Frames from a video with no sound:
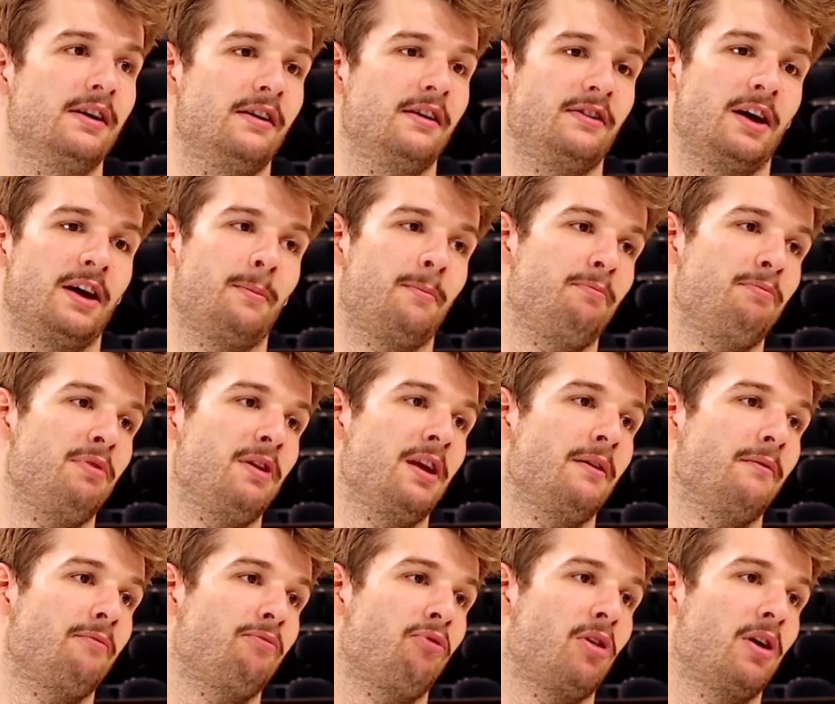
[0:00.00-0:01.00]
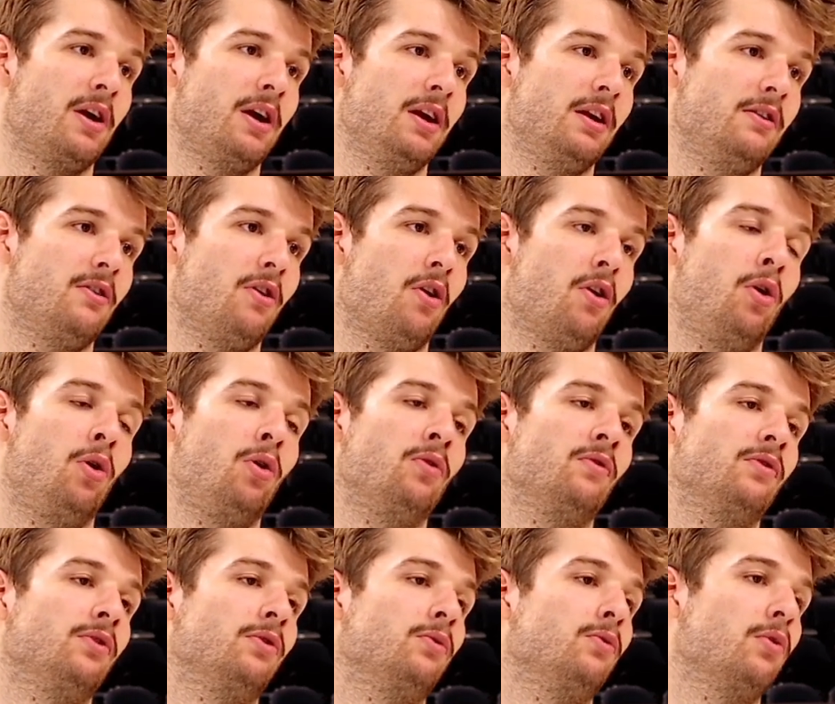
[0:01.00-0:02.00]
them being played all
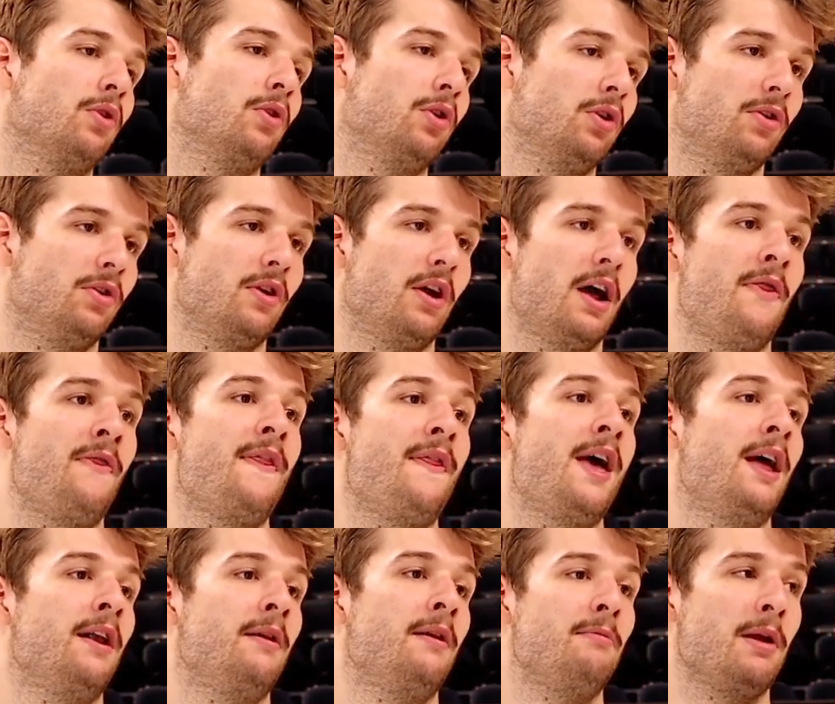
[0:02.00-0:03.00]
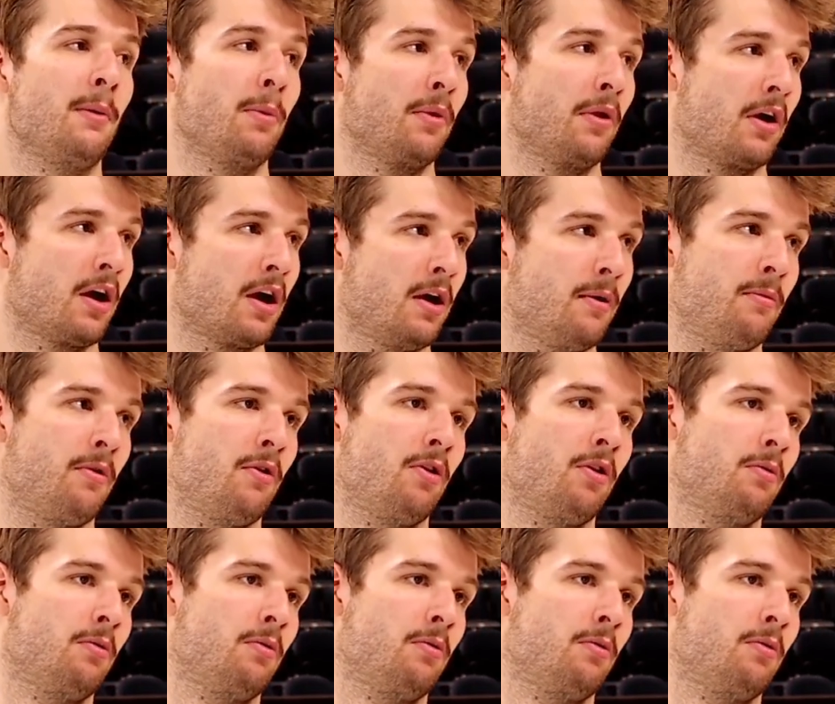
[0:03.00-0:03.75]
over the world and then be able to come home.